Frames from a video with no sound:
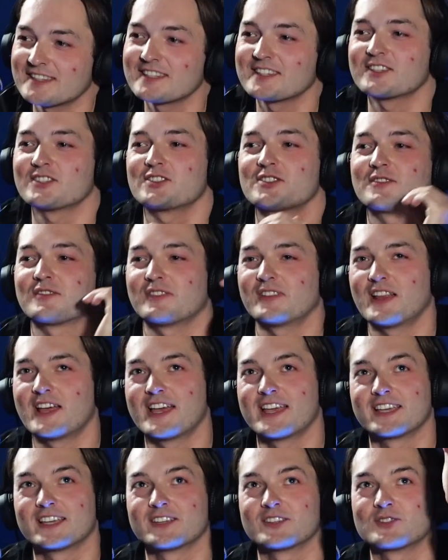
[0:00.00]
that they're just
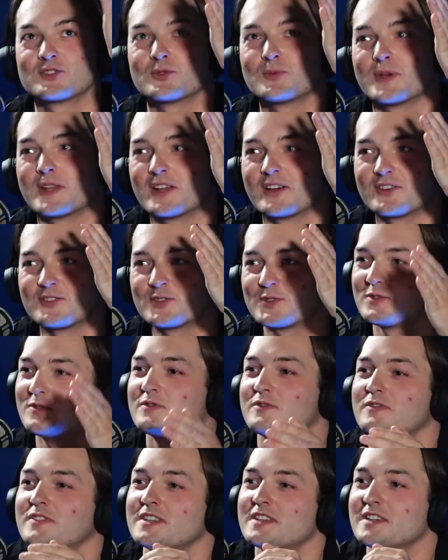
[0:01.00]
flying at so many hundred
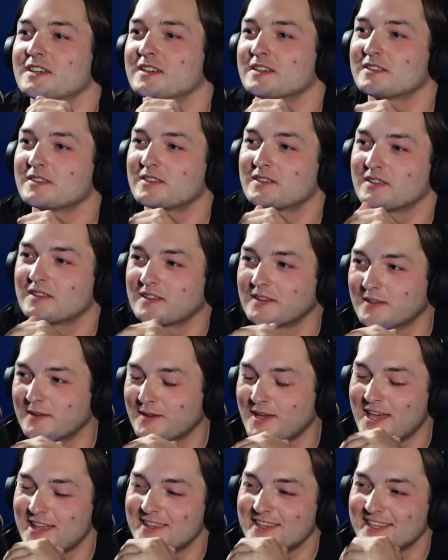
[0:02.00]
feet,
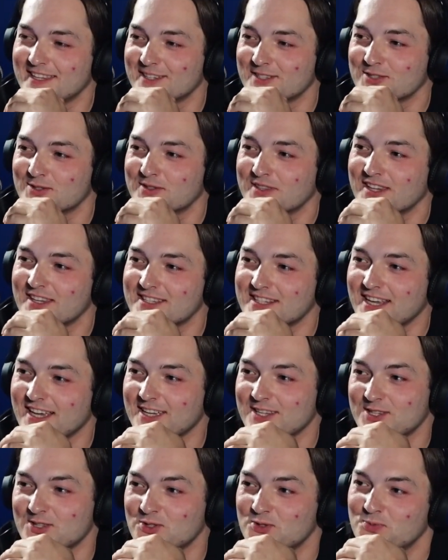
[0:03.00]
and then this
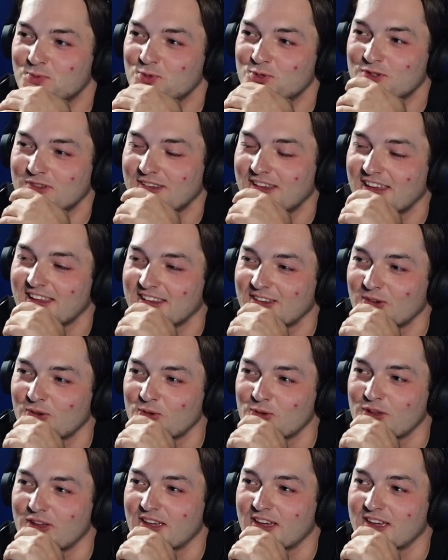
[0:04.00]
gas is supposed to get all
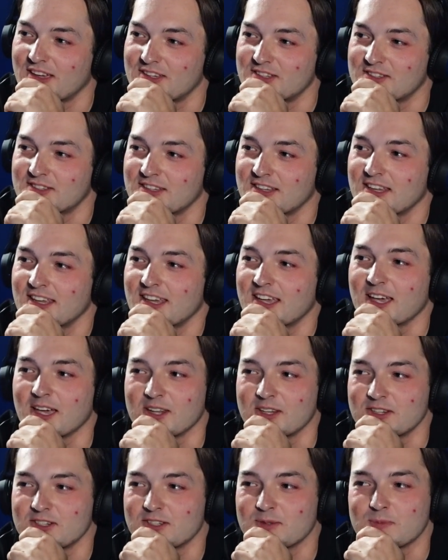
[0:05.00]
the guys.
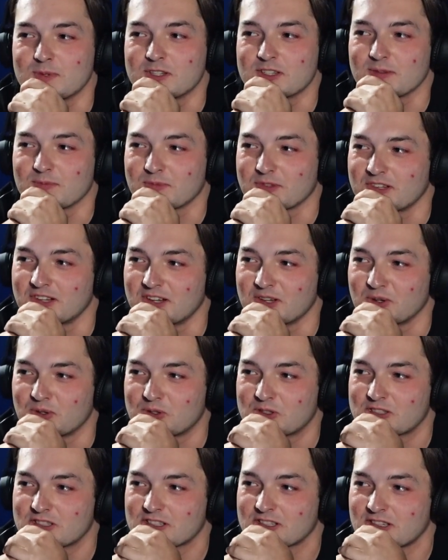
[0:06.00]
It needs to be something
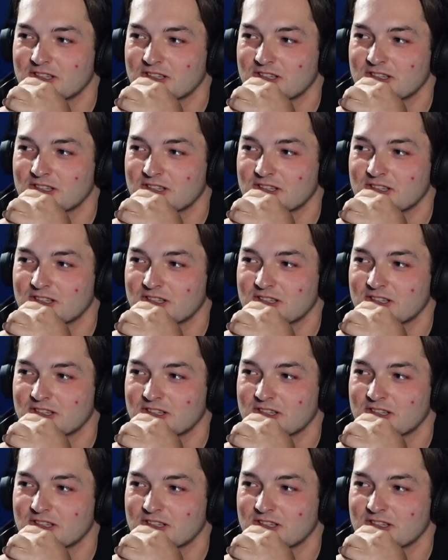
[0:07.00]
else.